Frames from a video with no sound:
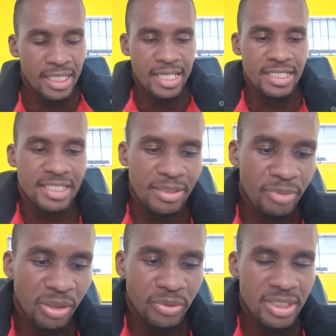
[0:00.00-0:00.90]

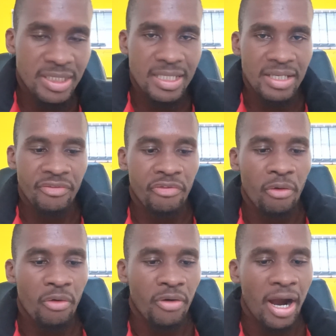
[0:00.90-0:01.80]
HTML, which stands
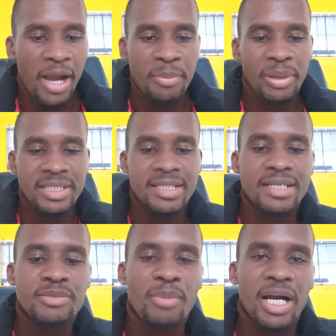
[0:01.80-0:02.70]
for
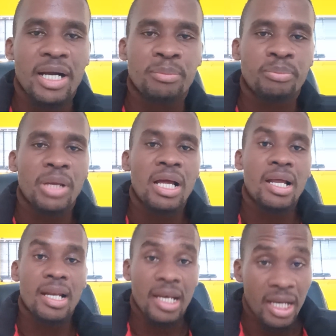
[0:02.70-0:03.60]
Hypertext Markup
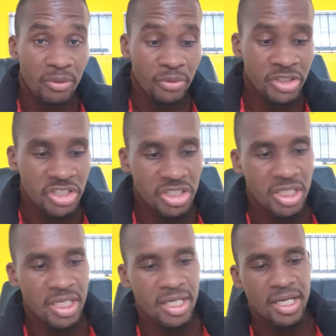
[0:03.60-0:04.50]
Language.
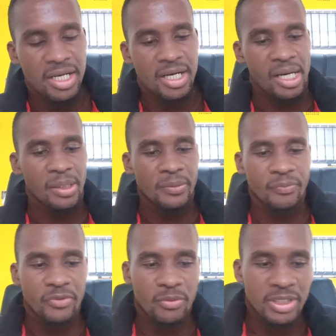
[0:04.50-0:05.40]
Now,
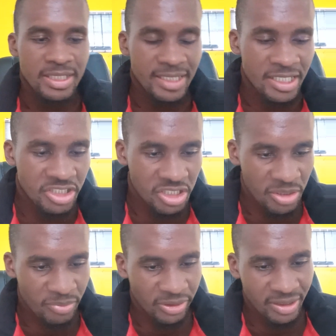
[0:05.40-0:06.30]
what is
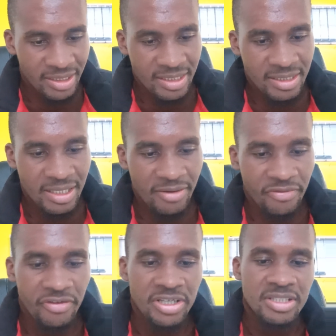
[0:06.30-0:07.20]
HTML? This is the
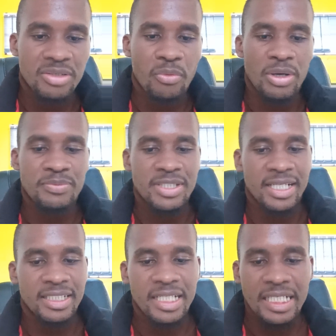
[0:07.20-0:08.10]
first website
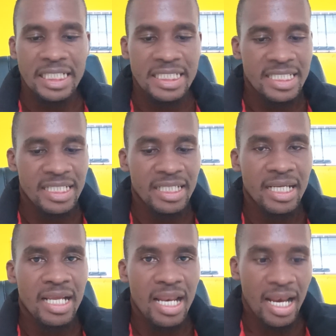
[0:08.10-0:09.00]
creating
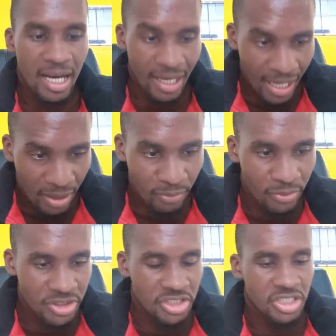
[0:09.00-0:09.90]

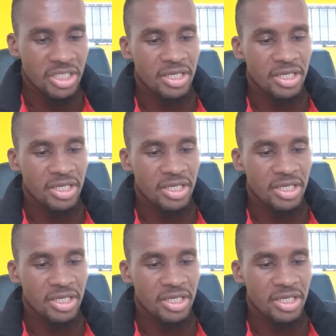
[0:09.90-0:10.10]
language.